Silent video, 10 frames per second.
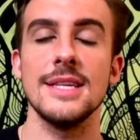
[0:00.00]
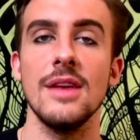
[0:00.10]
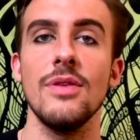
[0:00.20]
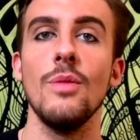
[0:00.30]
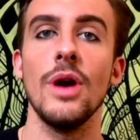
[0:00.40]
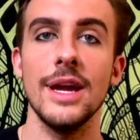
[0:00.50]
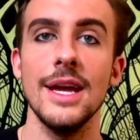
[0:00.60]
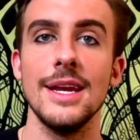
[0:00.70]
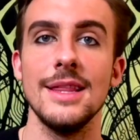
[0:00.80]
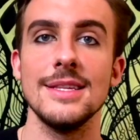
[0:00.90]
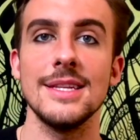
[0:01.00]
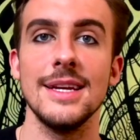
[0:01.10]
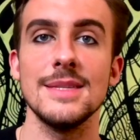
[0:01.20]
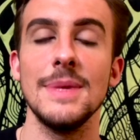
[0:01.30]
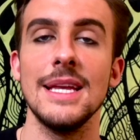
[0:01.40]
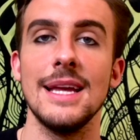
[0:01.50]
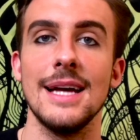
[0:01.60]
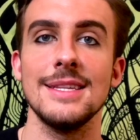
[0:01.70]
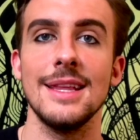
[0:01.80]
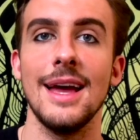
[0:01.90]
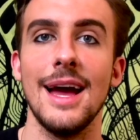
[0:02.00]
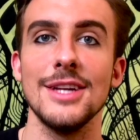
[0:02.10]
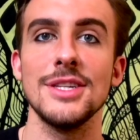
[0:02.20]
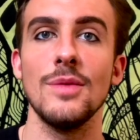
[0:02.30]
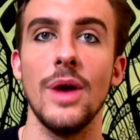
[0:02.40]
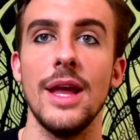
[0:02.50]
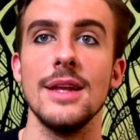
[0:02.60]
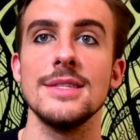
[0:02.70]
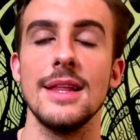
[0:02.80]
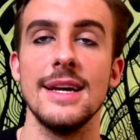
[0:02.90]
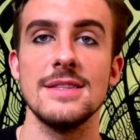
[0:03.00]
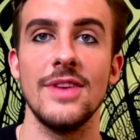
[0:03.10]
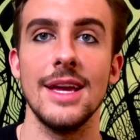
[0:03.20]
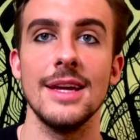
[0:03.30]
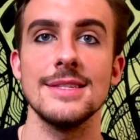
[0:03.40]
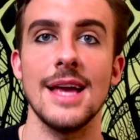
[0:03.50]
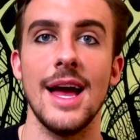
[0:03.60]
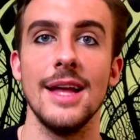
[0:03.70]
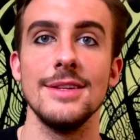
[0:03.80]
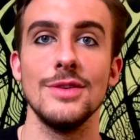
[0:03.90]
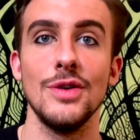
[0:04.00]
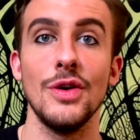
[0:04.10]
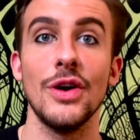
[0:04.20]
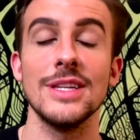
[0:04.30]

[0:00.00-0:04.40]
Aside from working in the States, me and Natalie actually went to Las Vegas and New York